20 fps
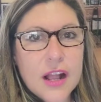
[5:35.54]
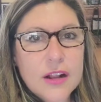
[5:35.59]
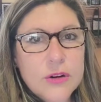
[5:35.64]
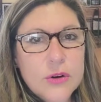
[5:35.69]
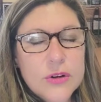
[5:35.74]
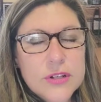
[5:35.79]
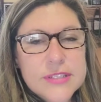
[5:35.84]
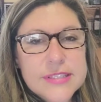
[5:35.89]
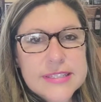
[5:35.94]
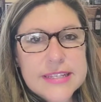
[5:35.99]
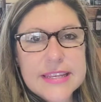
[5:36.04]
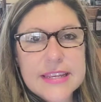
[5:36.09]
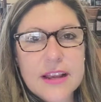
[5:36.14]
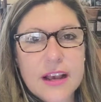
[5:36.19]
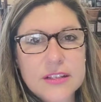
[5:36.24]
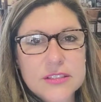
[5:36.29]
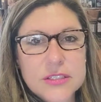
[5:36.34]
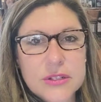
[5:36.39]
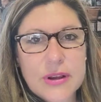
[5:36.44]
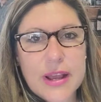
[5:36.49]
Concourse
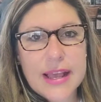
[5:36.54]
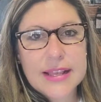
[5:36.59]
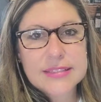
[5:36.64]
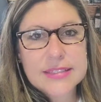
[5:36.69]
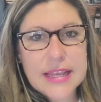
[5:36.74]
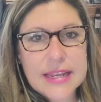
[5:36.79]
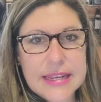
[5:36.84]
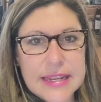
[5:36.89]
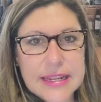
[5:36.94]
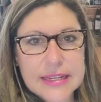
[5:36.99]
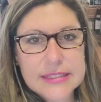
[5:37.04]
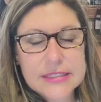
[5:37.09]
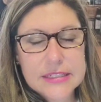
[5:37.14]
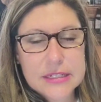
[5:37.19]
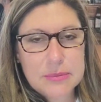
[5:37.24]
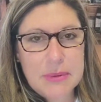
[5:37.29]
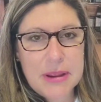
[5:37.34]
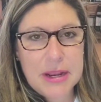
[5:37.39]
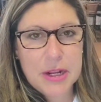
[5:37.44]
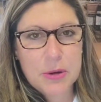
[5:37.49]
C also has a Nick's
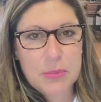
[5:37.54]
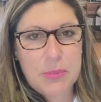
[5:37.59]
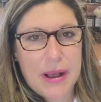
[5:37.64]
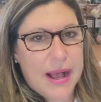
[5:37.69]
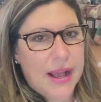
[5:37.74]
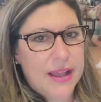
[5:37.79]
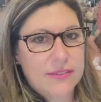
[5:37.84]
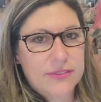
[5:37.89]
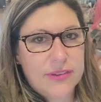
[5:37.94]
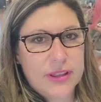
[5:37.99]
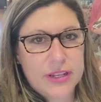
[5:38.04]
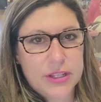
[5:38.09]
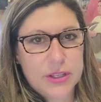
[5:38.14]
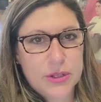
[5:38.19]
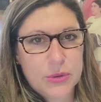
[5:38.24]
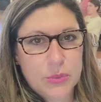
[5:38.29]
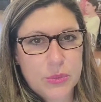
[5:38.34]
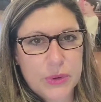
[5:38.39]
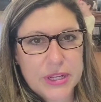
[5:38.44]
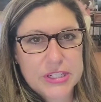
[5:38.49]
Tomato Pie
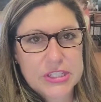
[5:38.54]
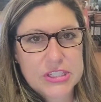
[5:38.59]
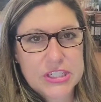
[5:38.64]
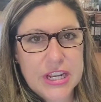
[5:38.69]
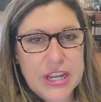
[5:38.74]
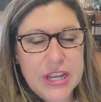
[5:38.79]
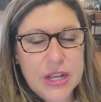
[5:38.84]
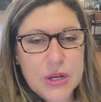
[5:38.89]
venue, which